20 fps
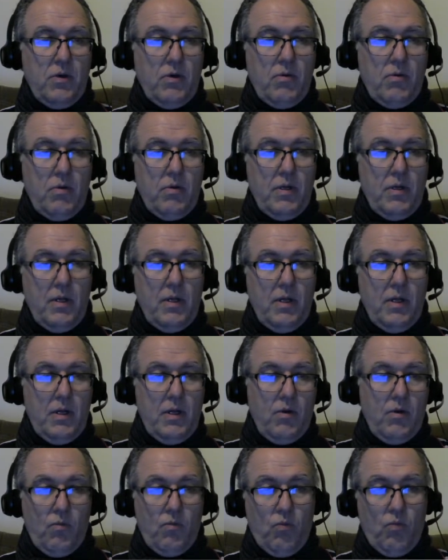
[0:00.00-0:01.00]
so
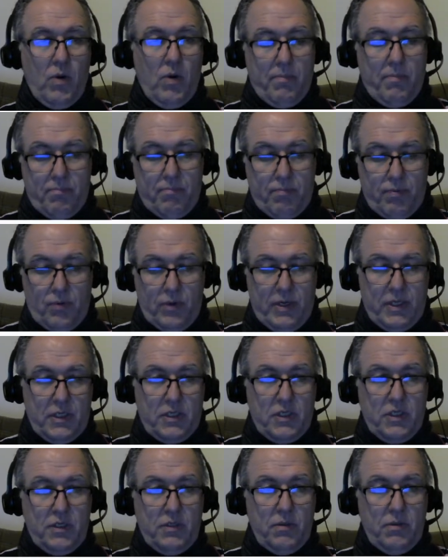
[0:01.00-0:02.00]

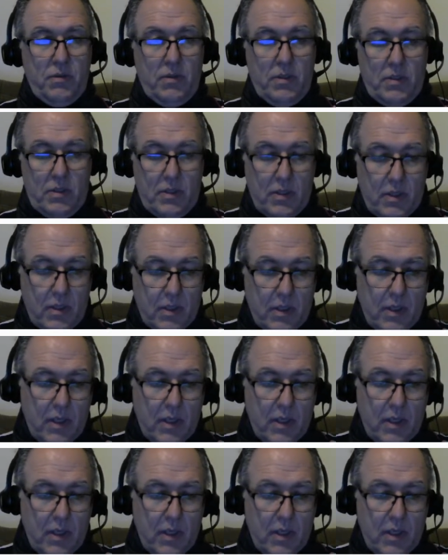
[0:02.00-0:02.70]
1.2.